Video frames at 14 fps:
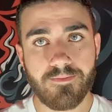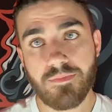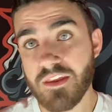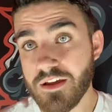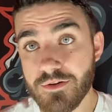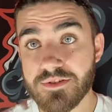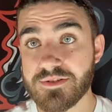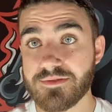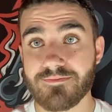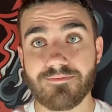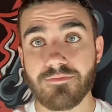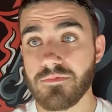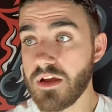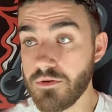It
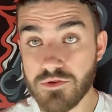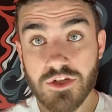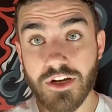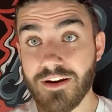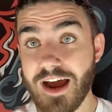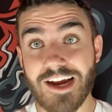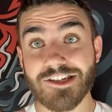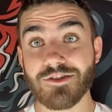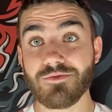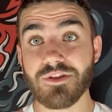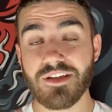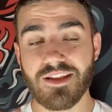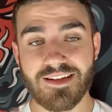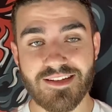was good. I actually
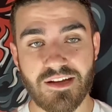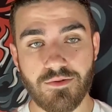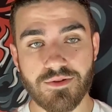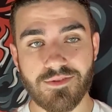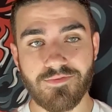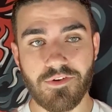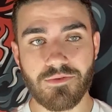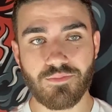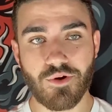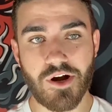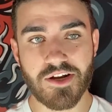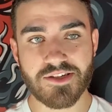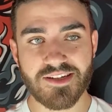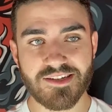really liked it. It was a fun
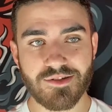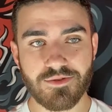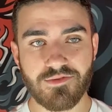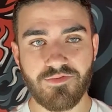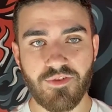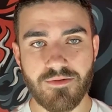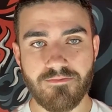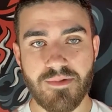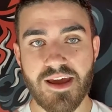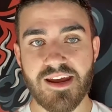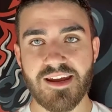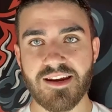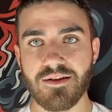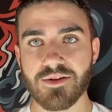process. It was fun
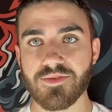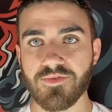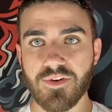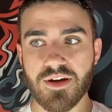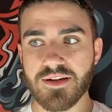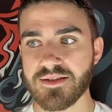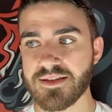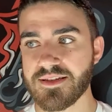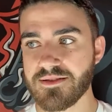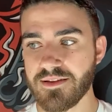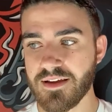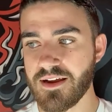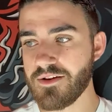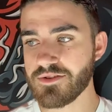making it. It was fun.
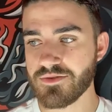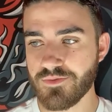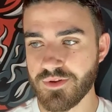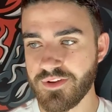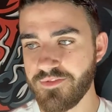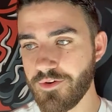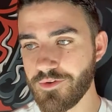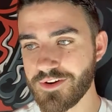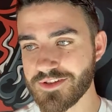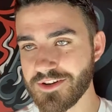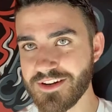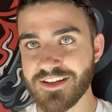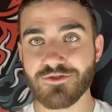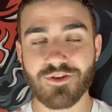I was really focused
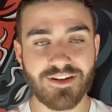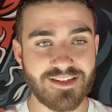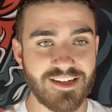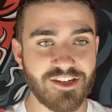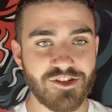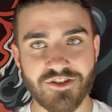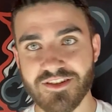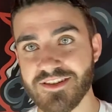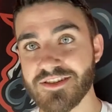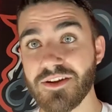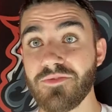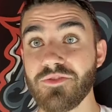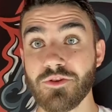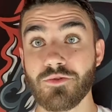on his transitions and
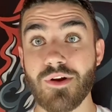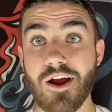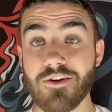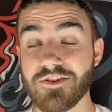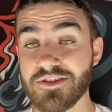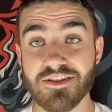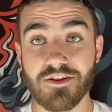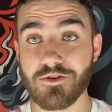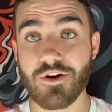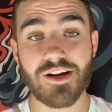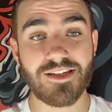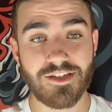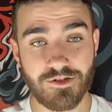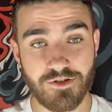stuff on the ground because he's a
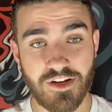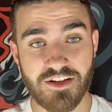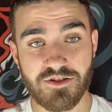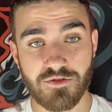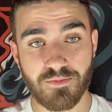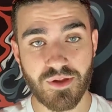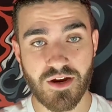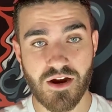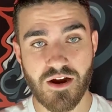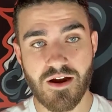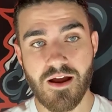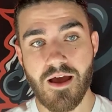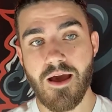crazy jiu-jitsu player.